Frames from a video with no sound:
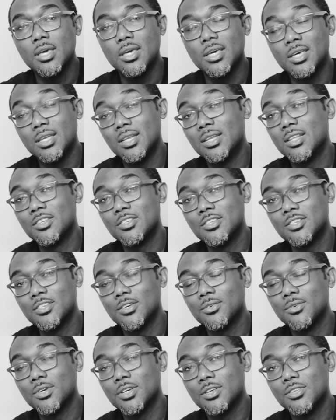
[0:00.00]
in this
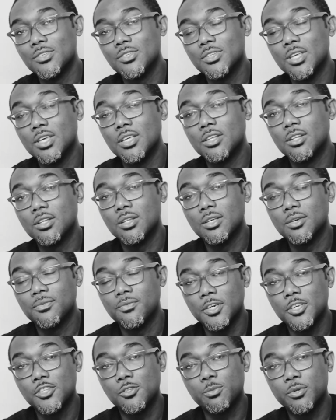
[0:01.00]
series in the
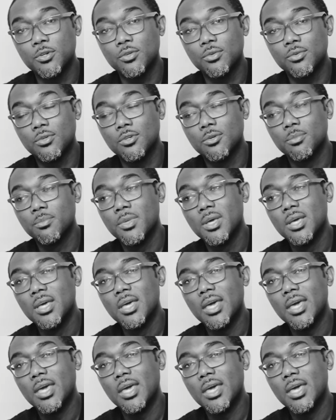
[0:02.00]
Facebook group,